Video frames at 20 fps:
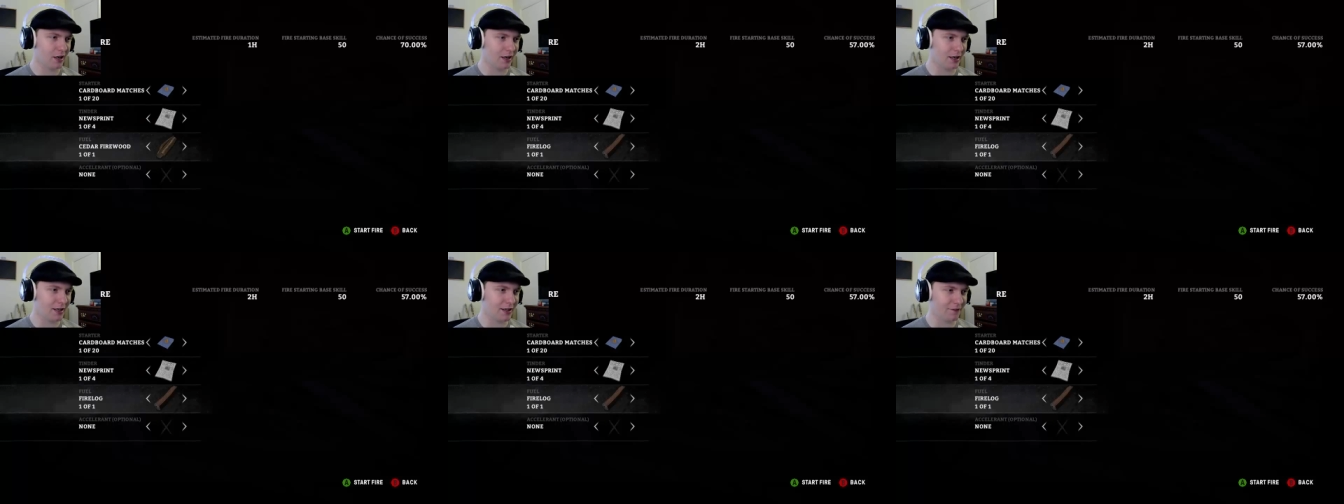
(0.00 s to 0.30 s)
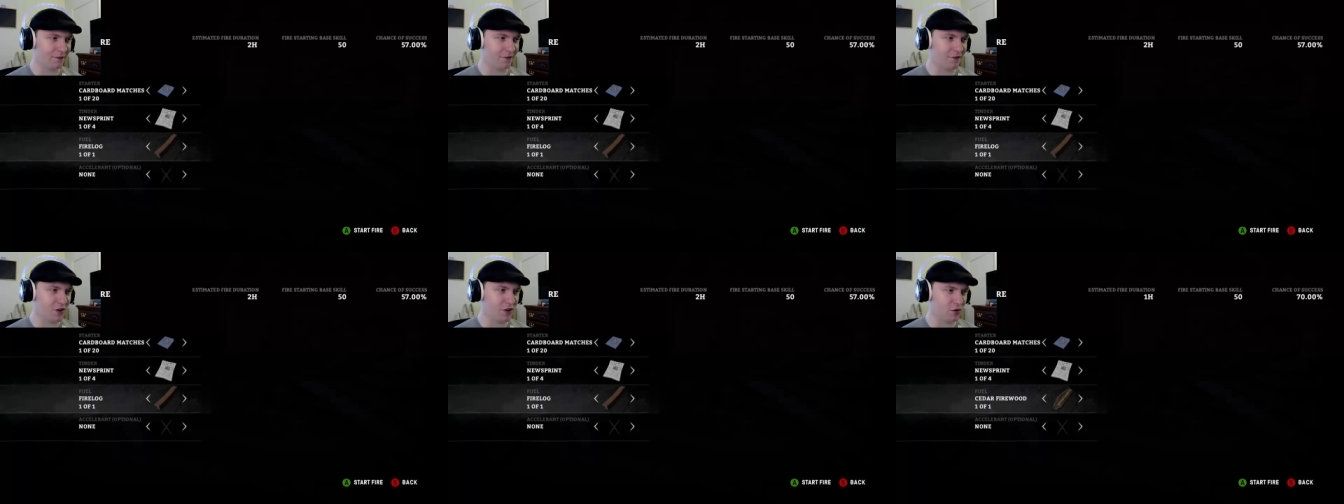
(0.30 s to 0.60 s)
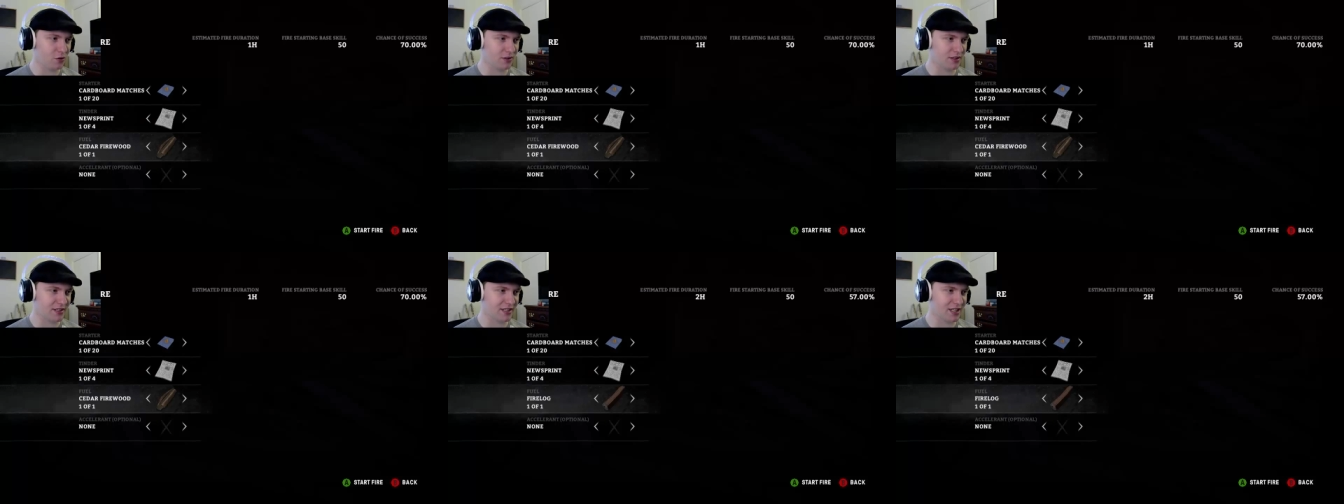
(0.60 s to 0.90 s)
and the
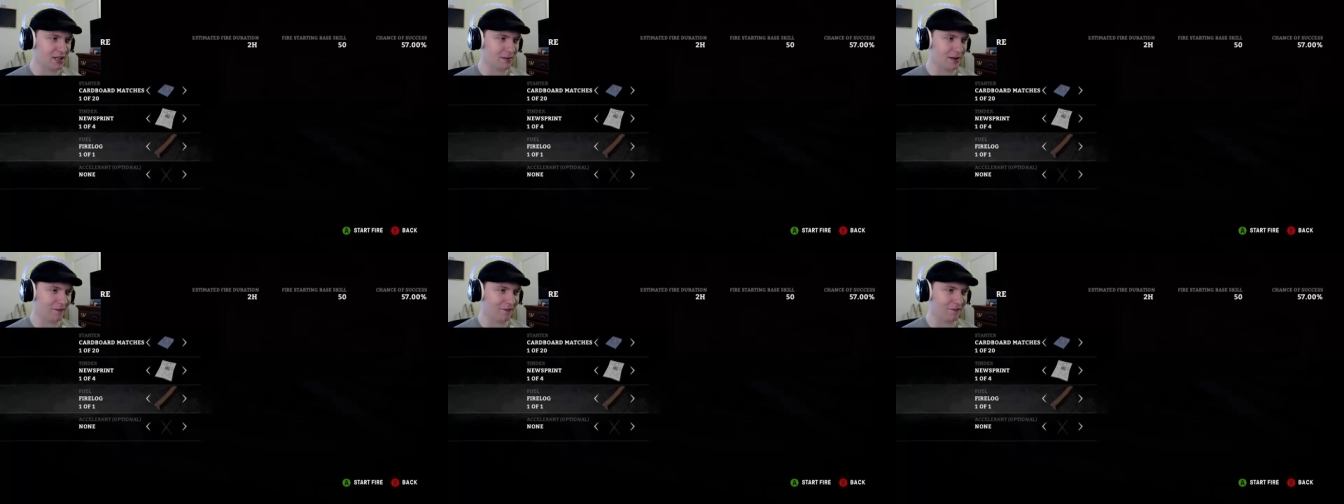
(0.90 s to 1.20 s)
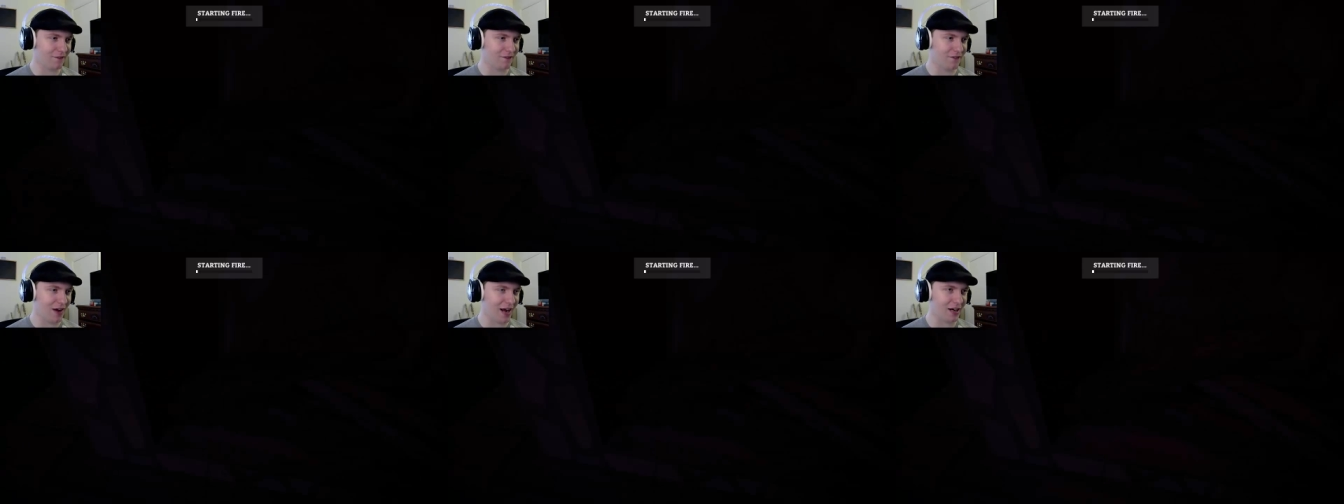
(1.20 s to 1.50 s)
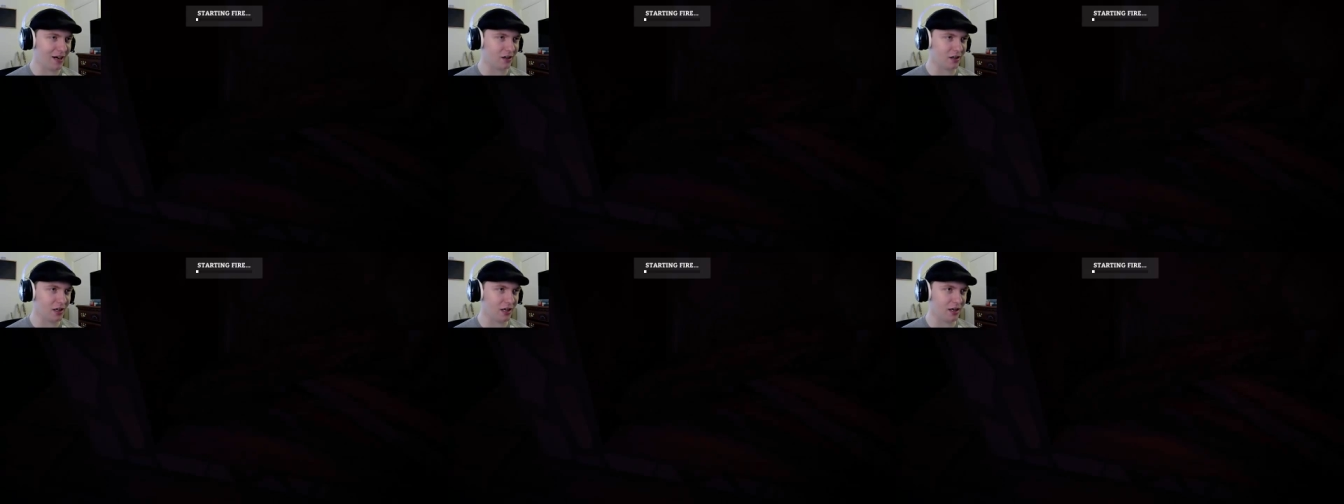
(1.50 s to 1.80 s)
fuel is gonna be a
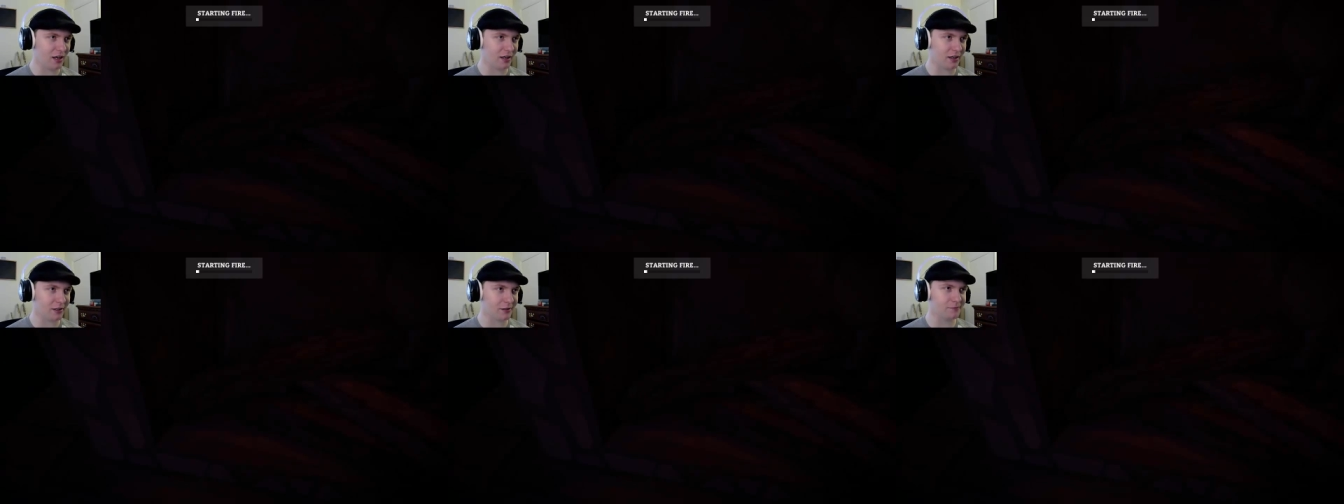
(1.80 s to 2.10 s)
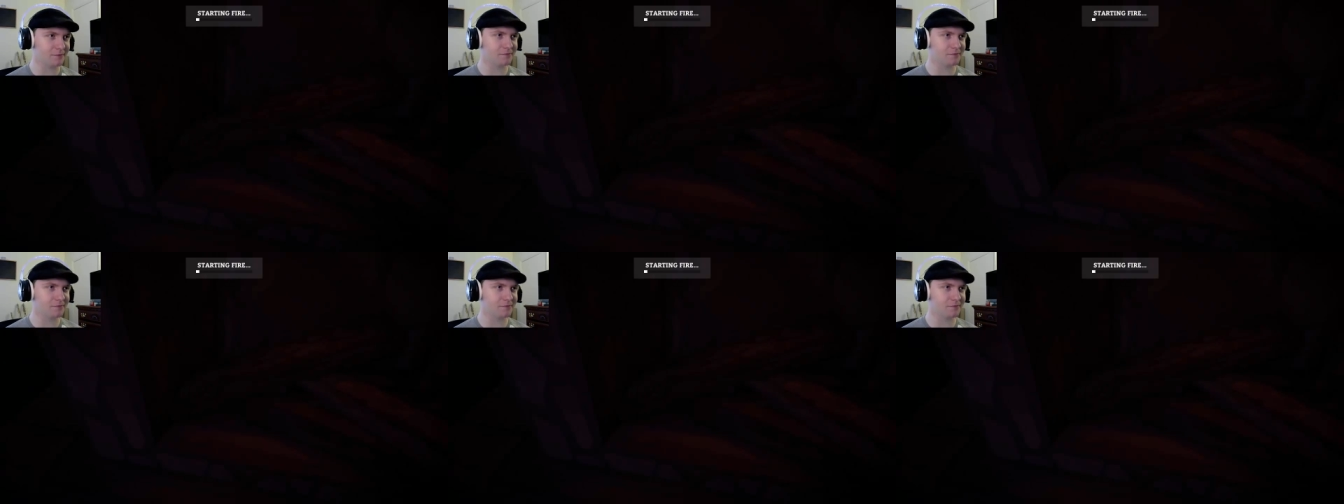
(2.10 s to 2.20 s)
fire log.